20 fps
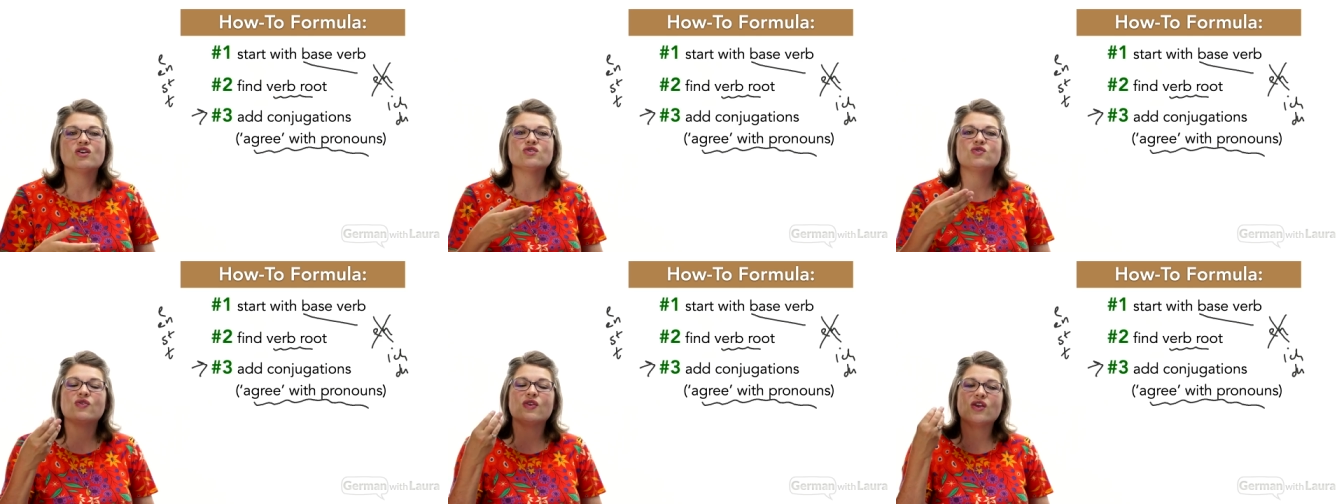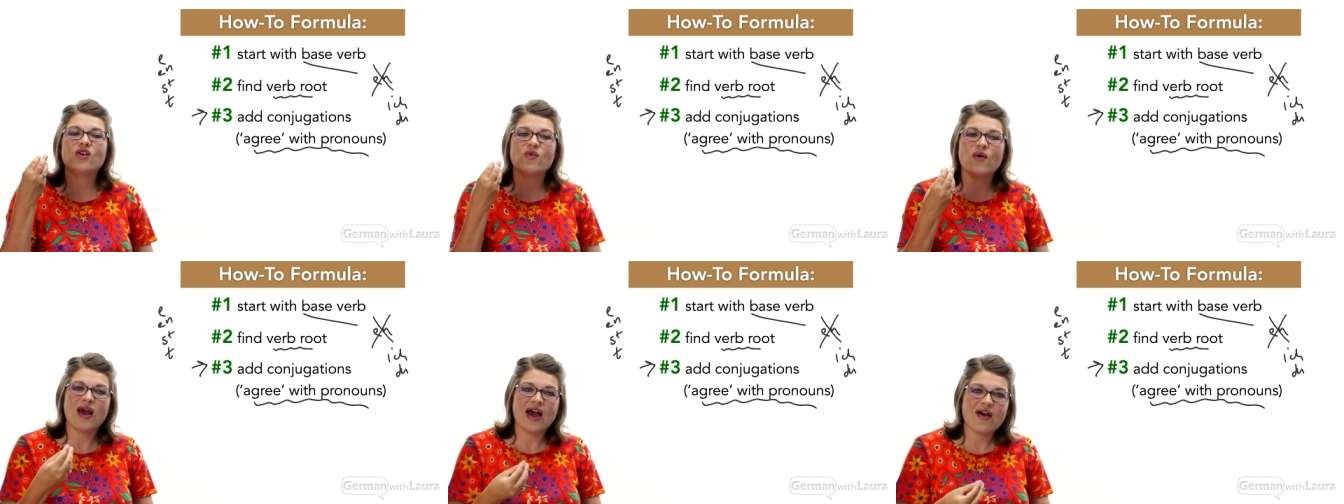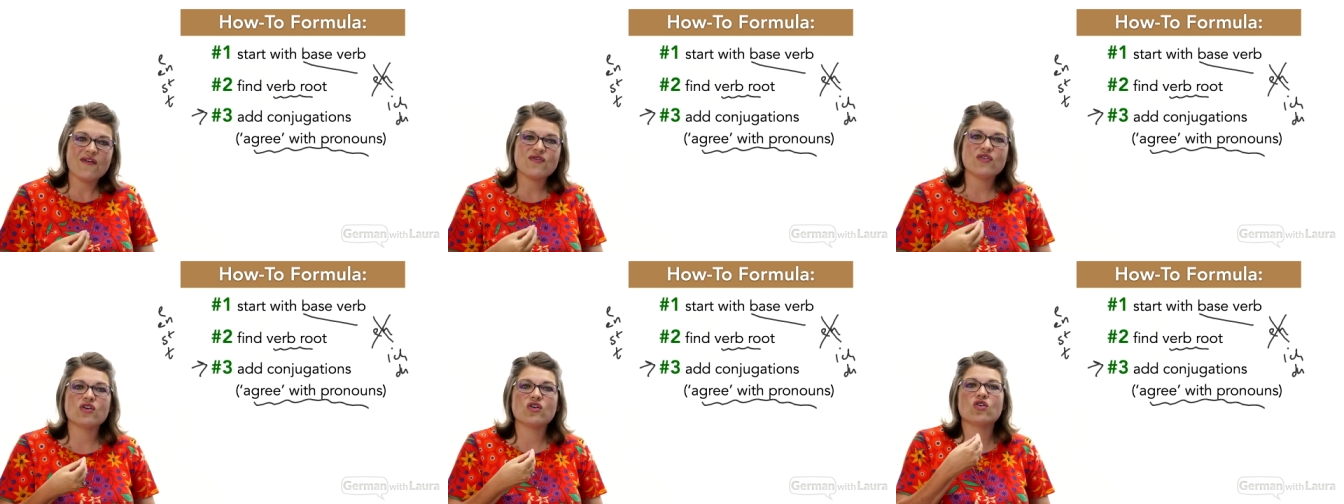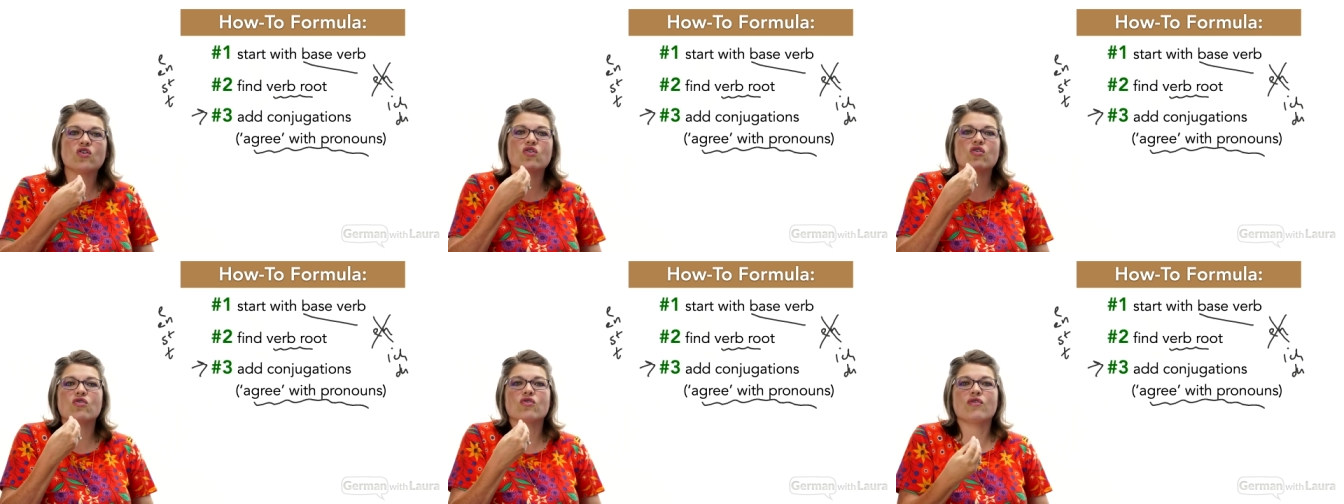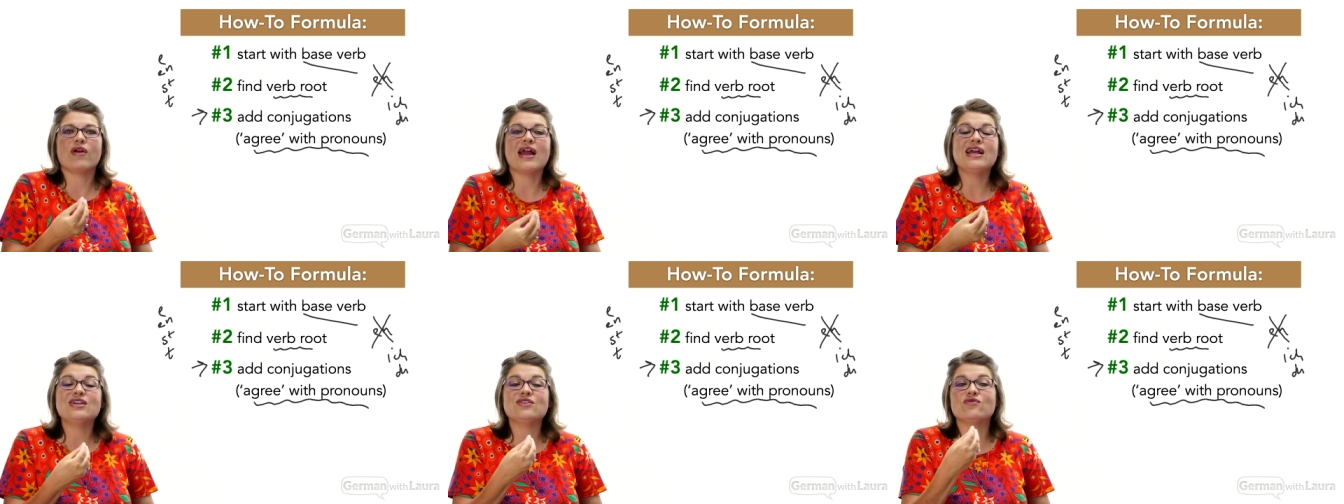so that you have the
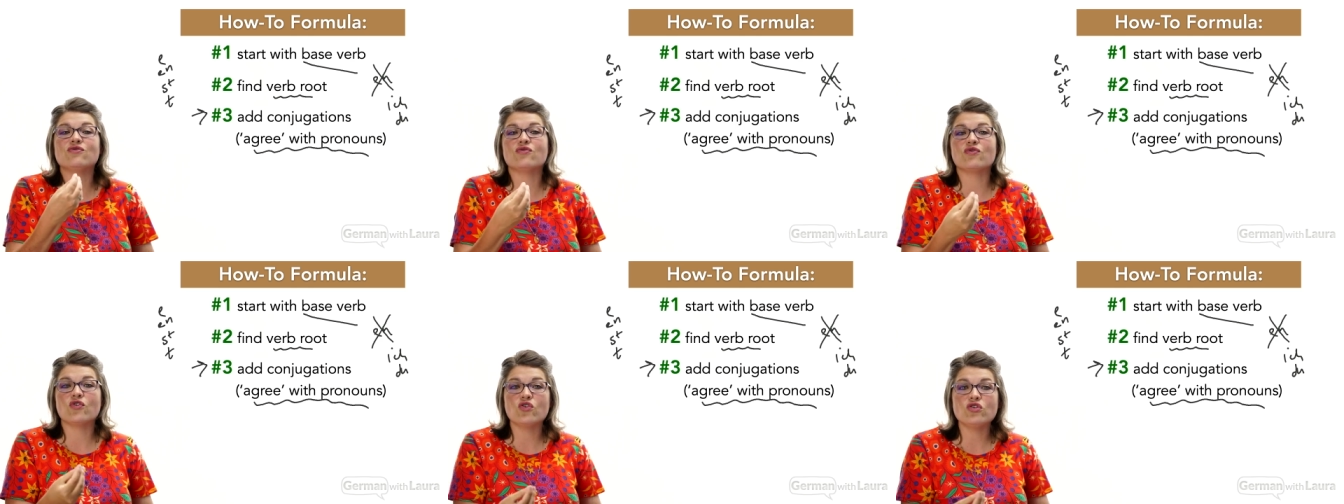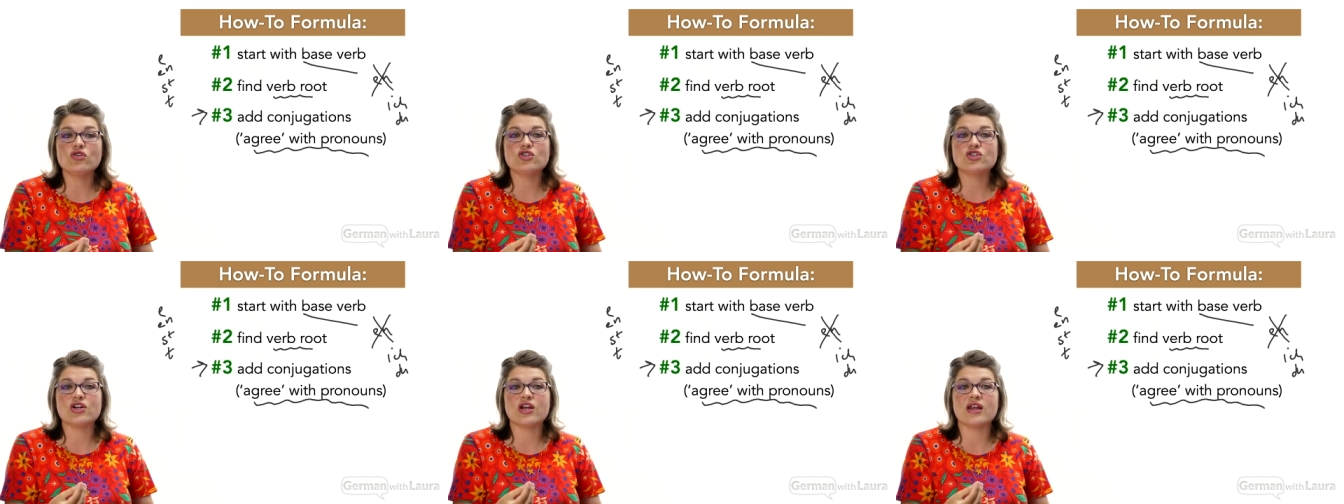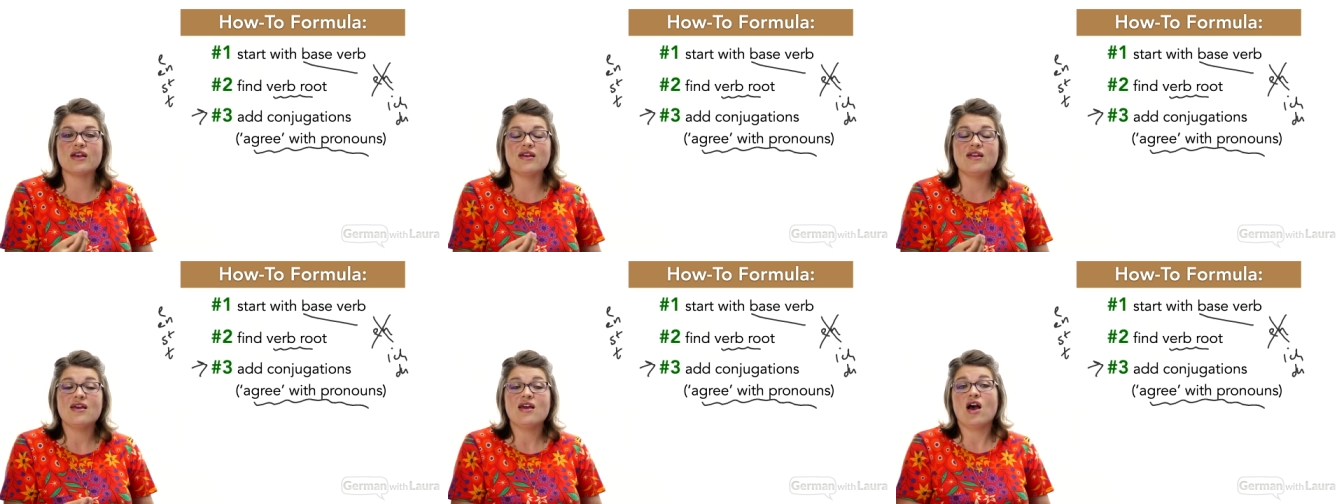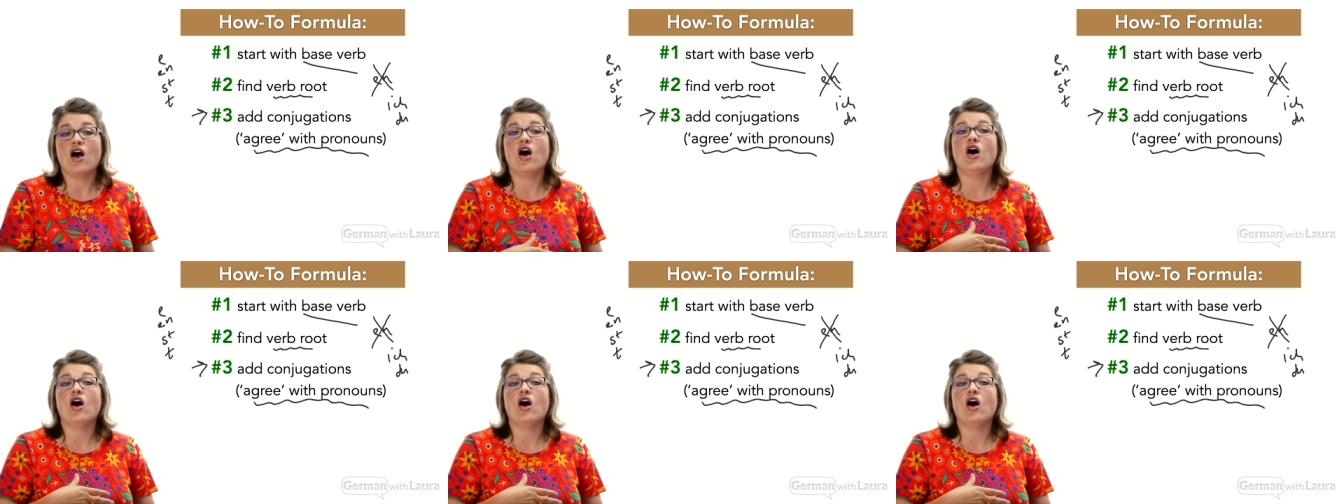correct version